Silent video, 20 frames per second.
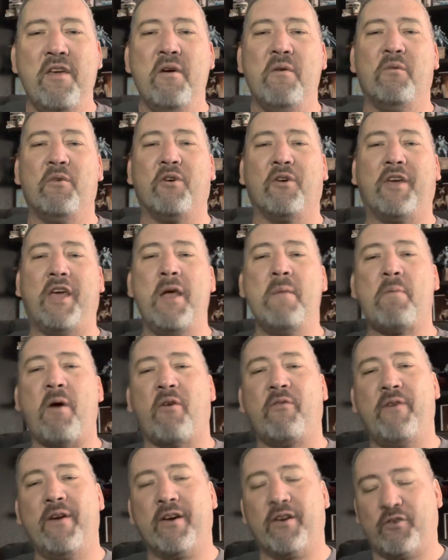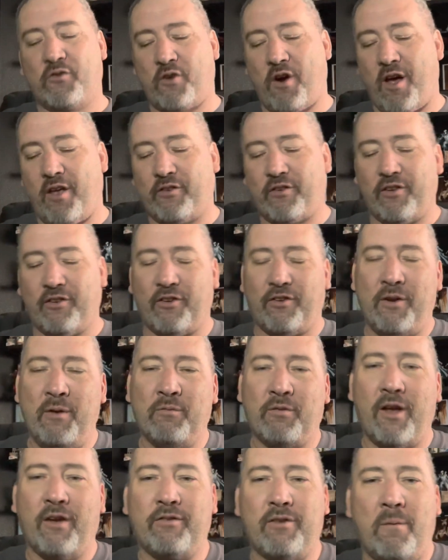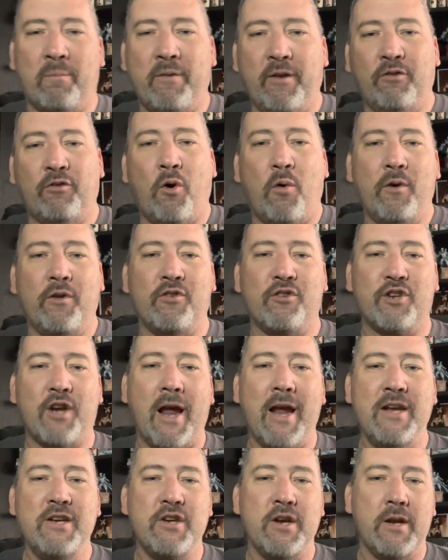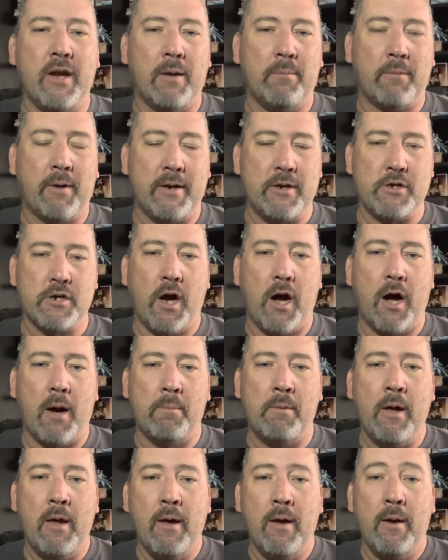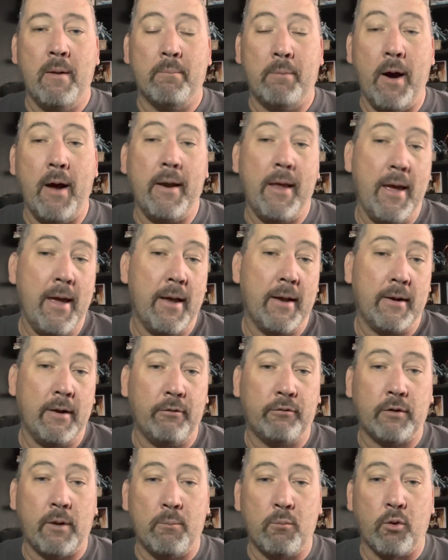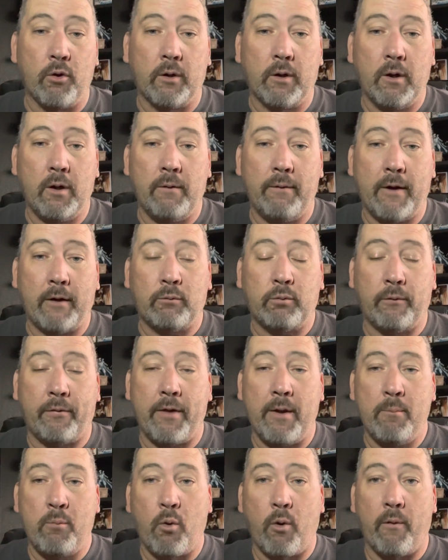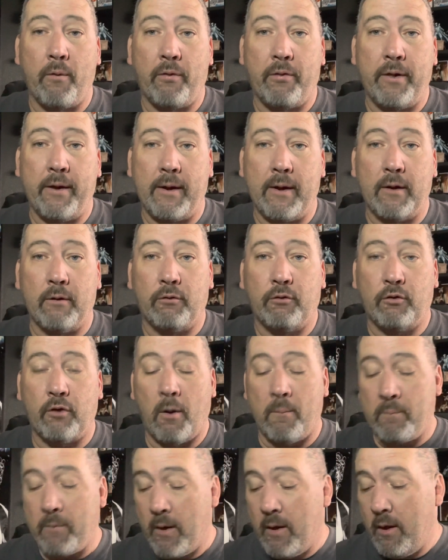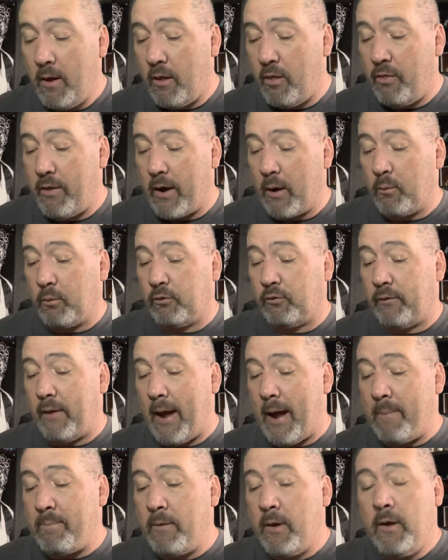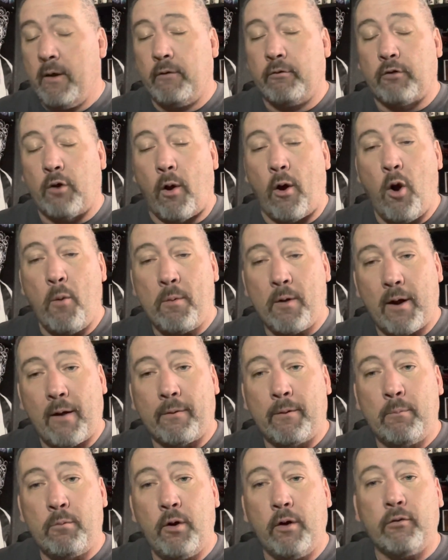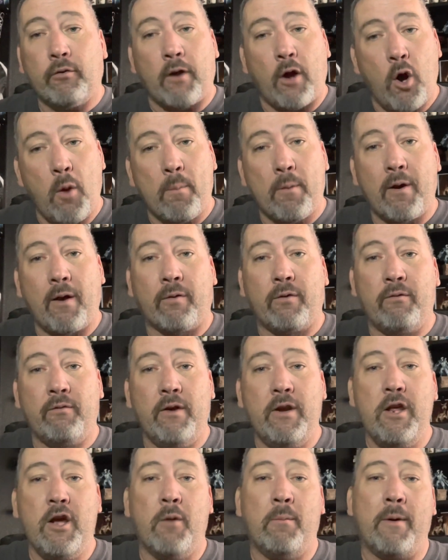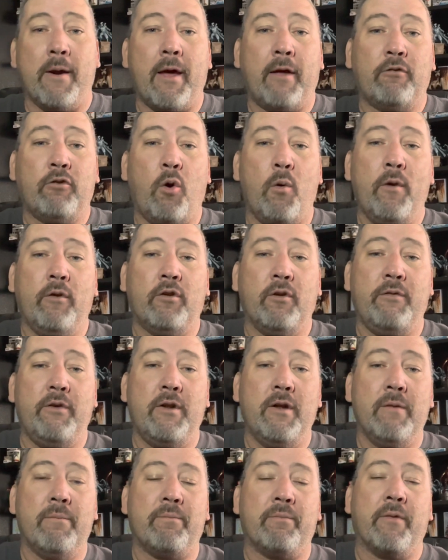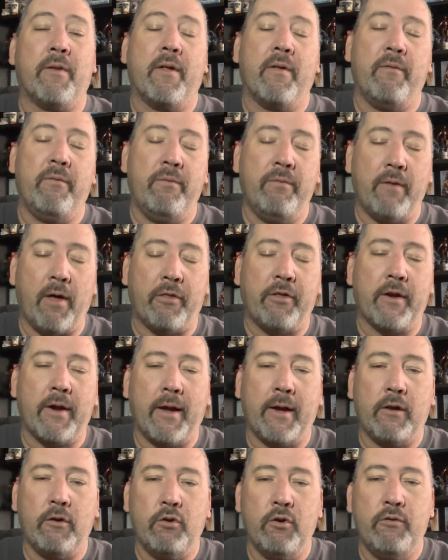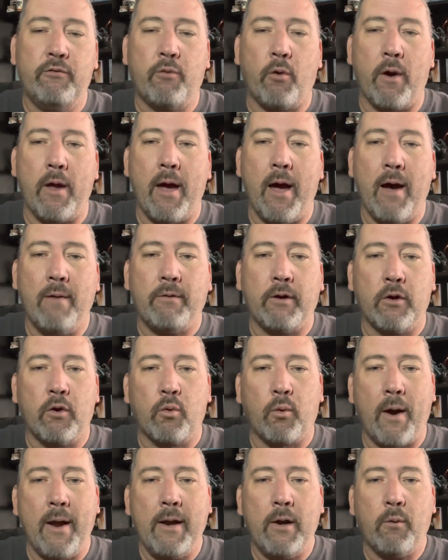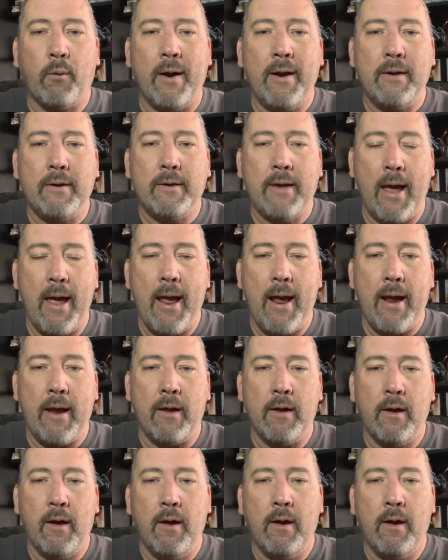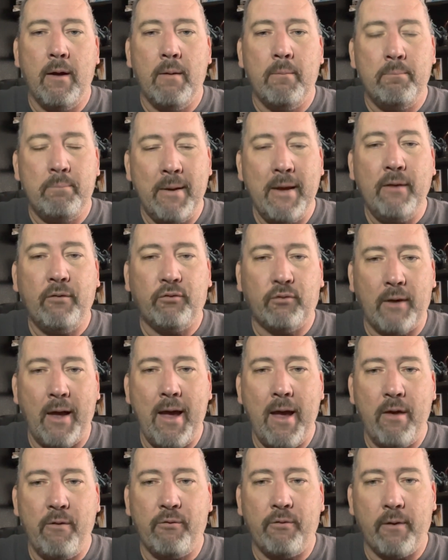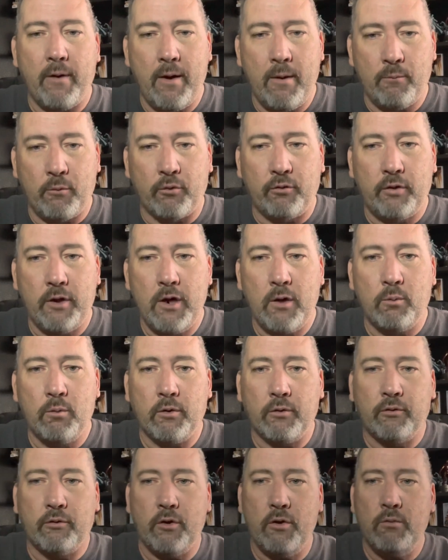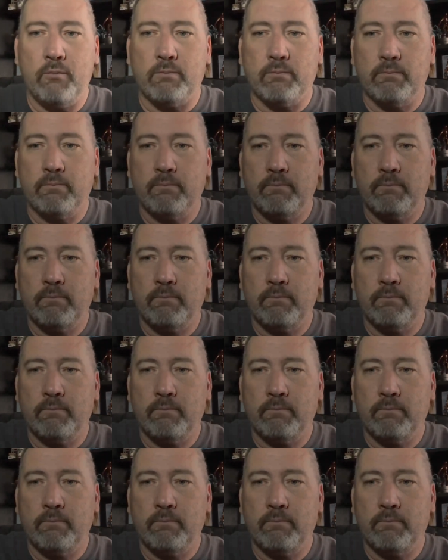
we'll keep our fingers crossed because it seems like something's always changing at my job. But hey, at least I'm working and that's what the important thing is. So there was that. So I hope you liked the books and I hope you liked the video. But as always, if you didn't, nothing I can do for you. Have a great, great day. Be safe and we'll see you real soon.